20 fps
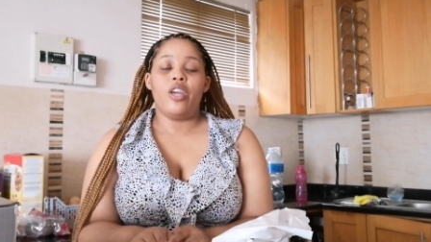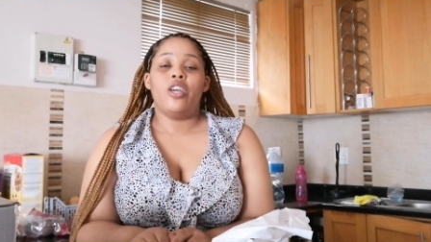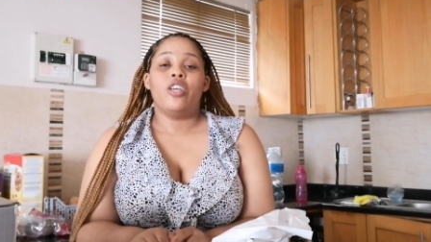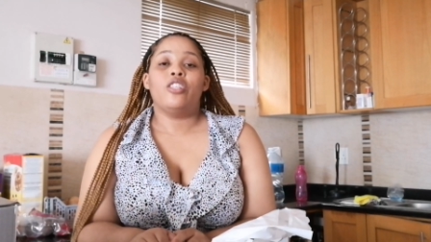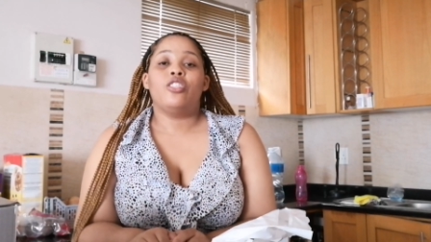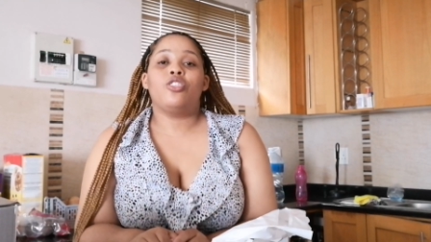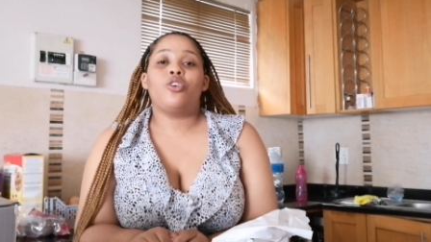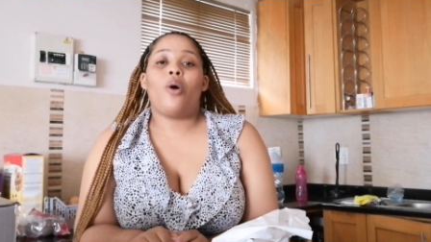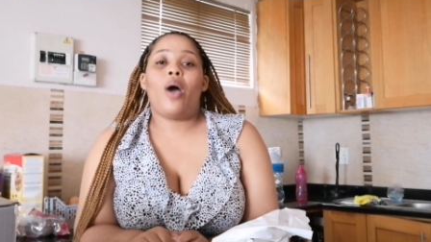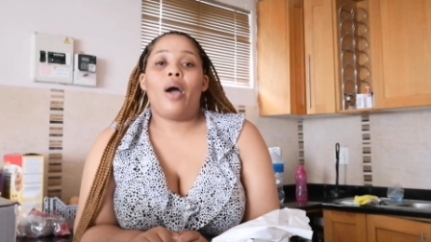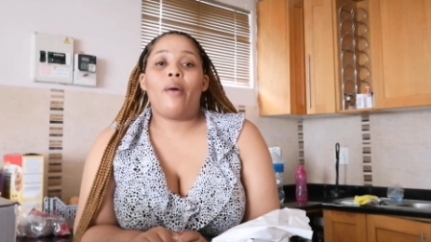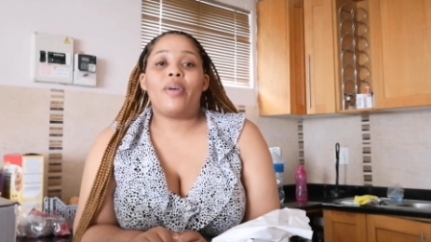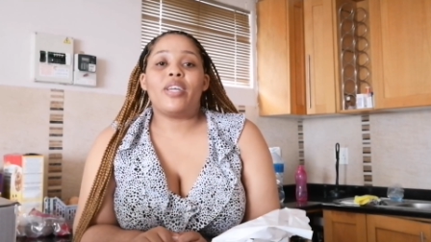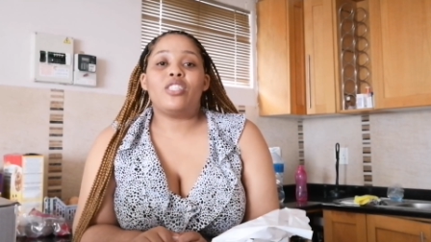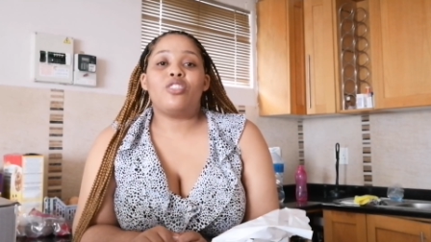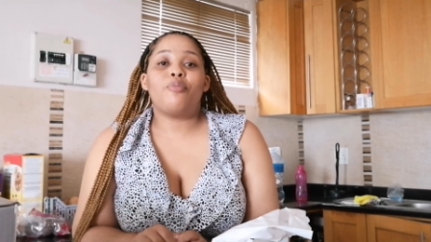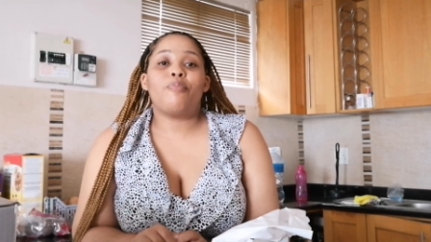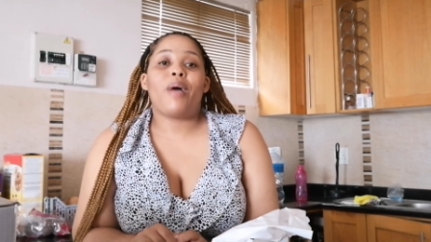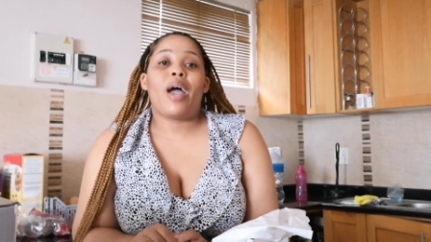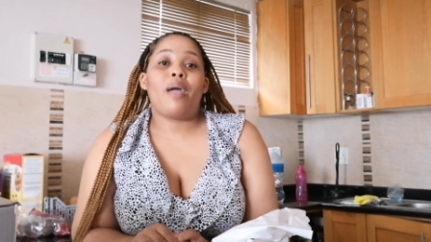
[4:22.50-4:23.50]
So I went to
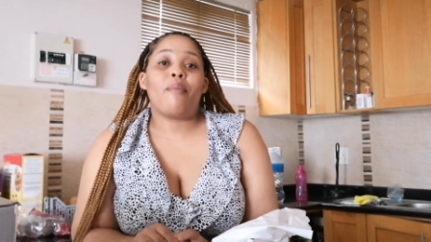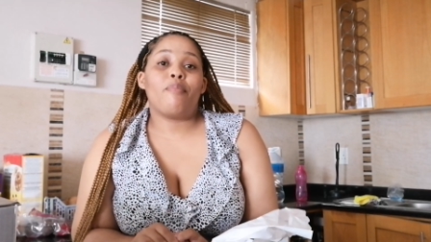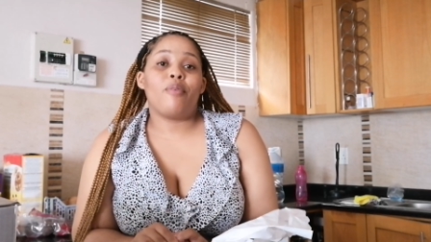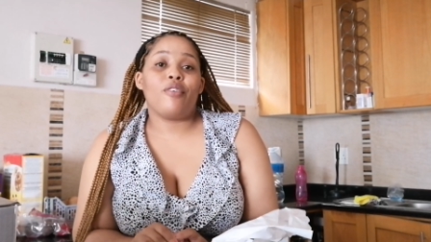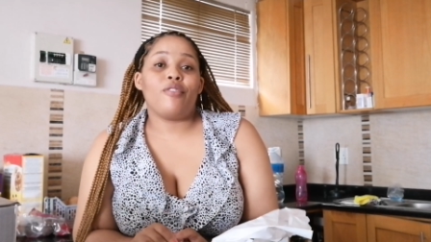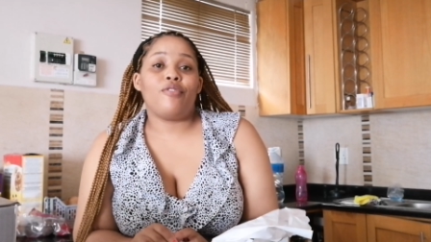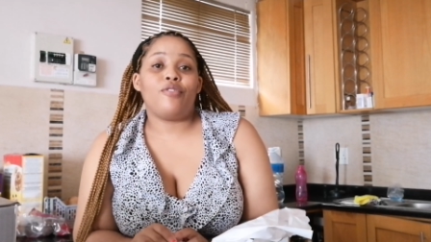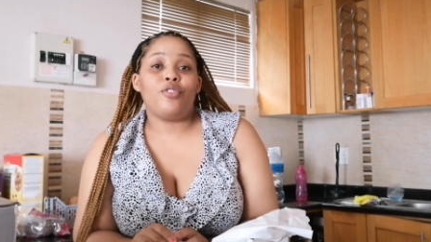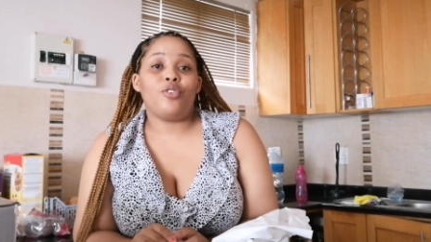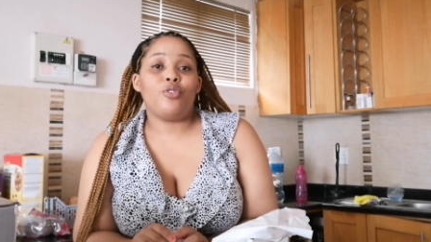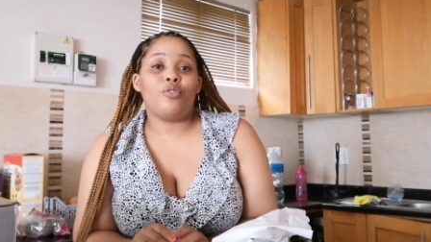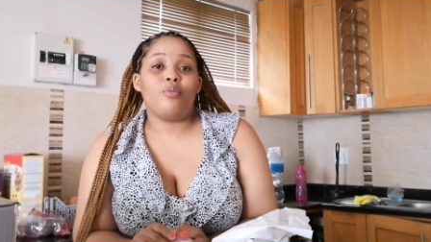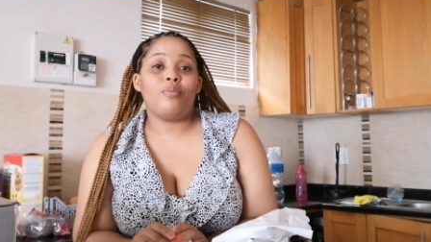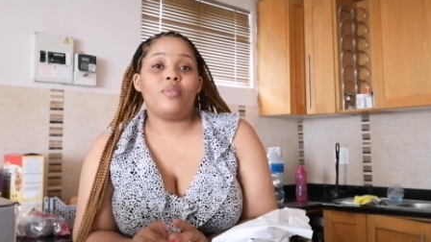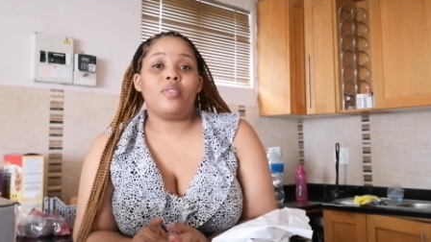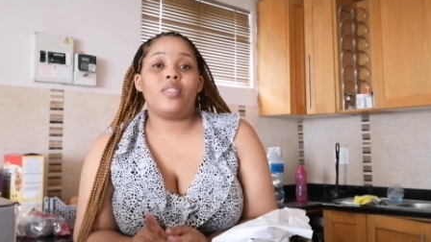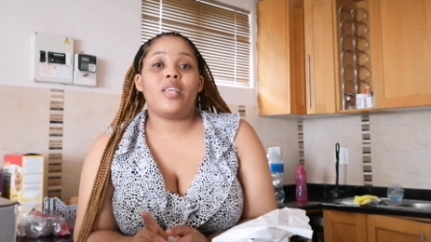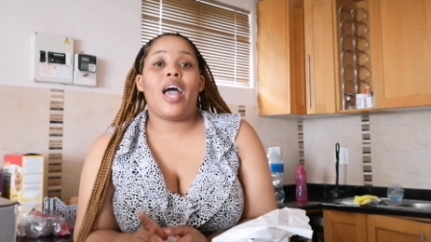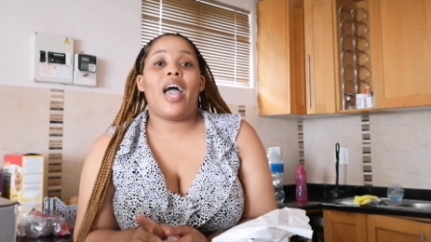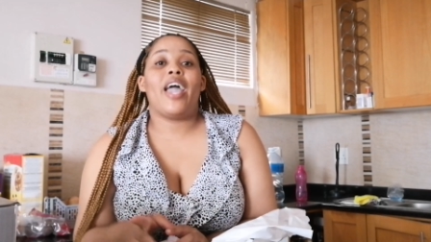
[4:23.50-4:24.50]
buy perfumes.
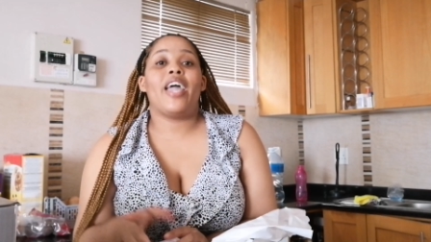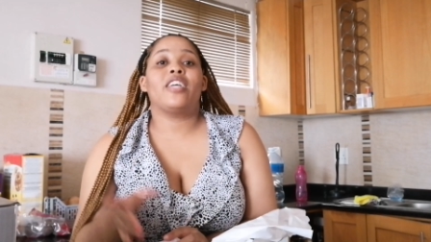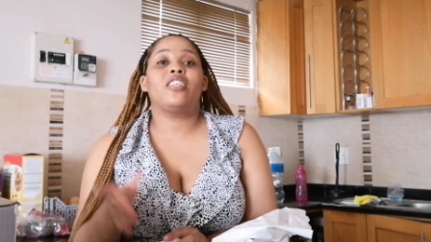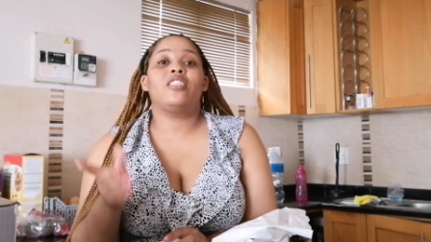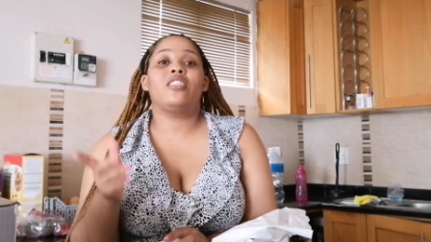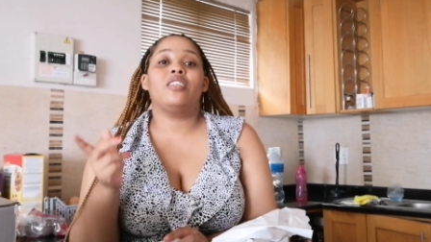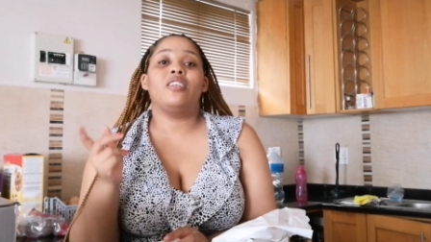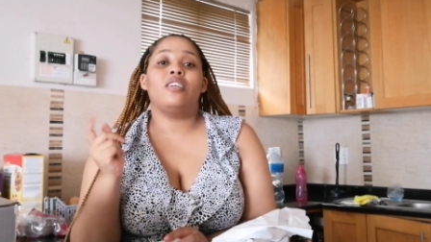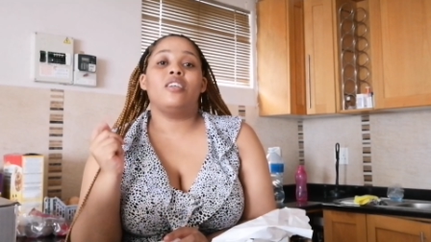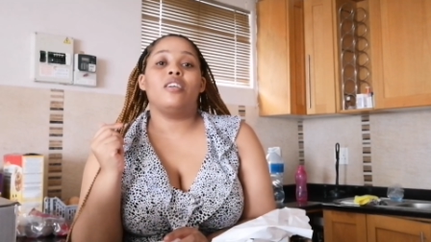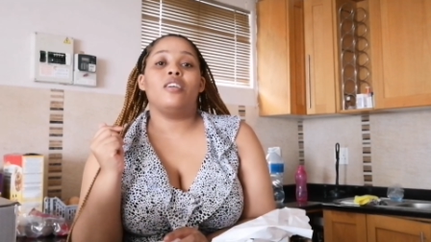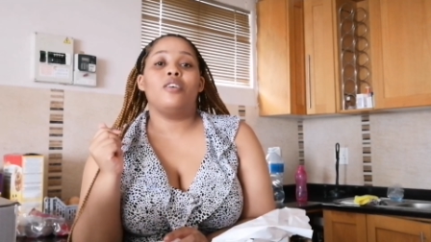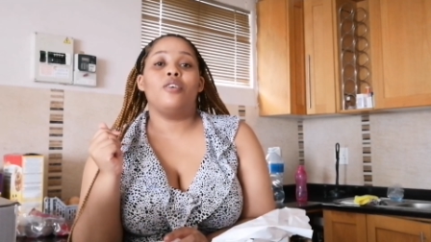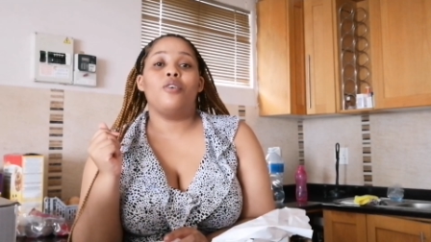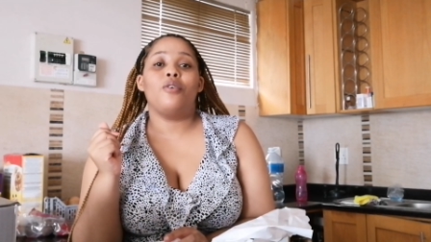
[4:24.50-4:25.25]
I actually